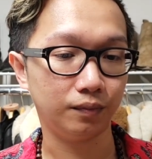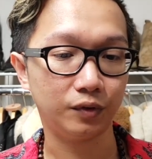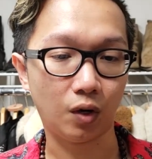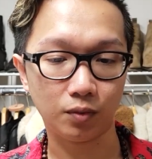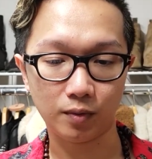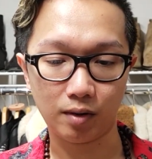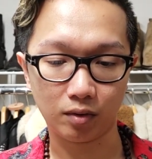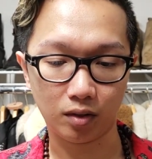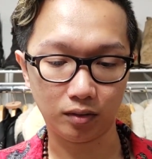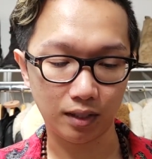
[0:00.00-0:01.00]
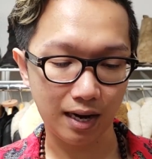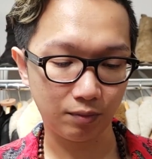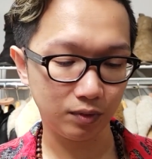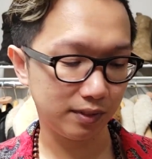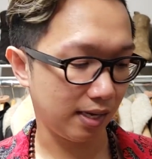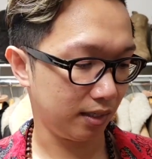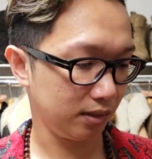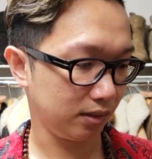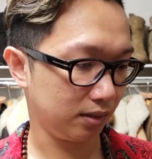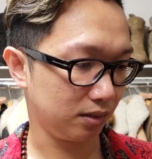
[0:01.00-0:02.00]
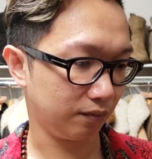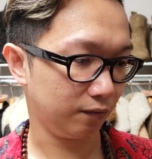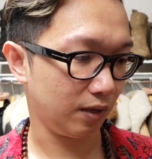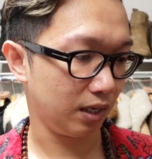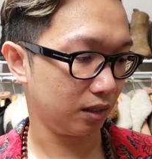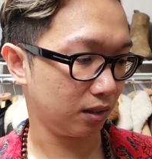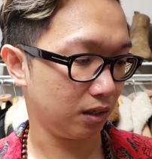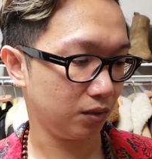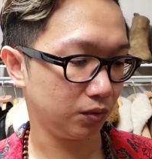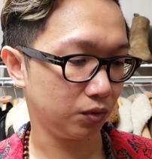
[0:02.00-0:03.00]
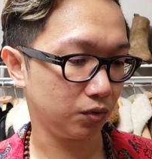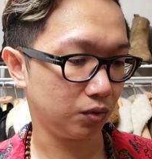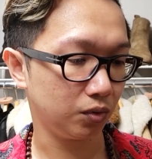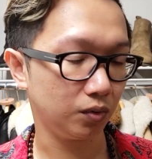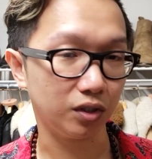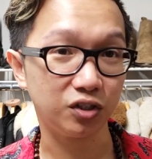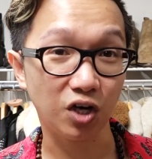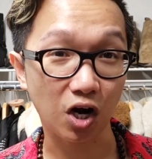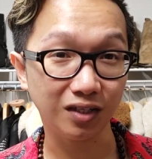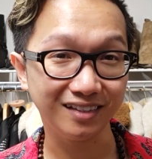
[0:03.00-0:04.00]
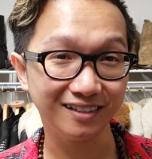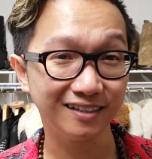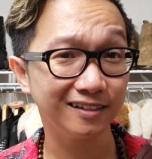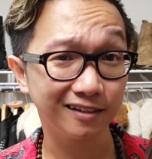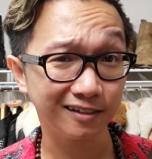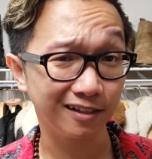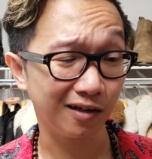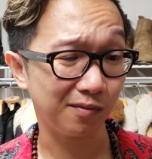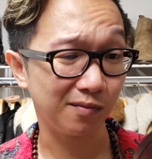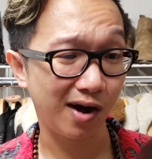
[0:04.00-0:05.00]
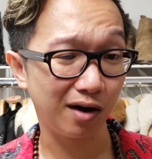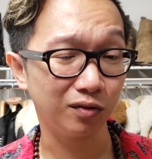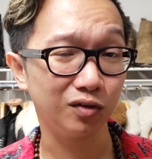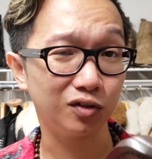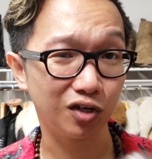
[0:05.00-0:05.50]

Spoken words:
dark brown color, I would say this is very close to a chocolate brown,